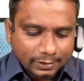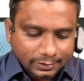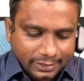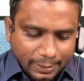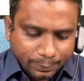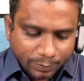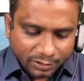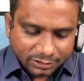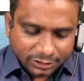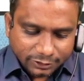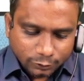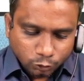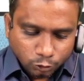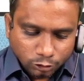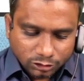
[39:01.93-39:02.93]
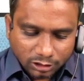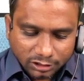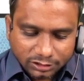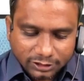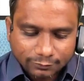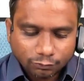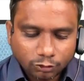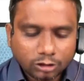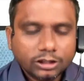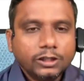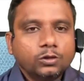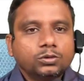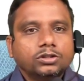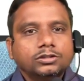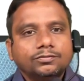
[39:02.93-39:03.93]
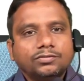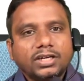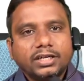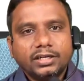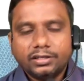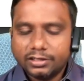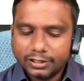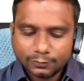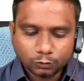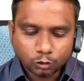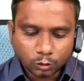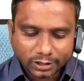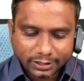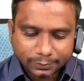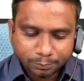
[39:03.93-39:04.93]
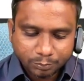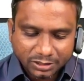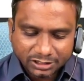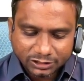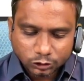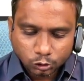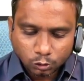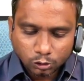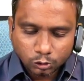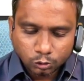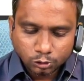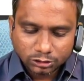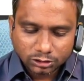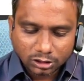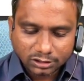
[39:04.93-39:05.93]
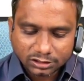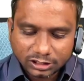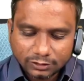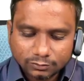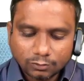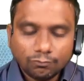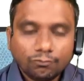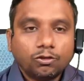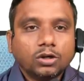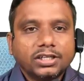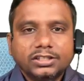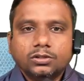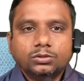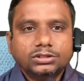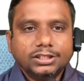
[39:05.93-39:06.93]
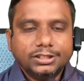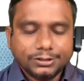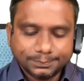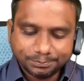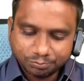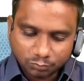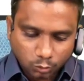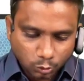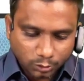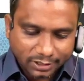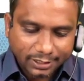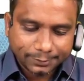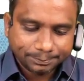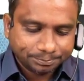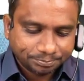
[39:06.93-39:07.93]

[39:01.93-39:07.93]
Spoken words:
A purchased goods costing 40,500. Okay. B sold goods costing 40,000. Okay.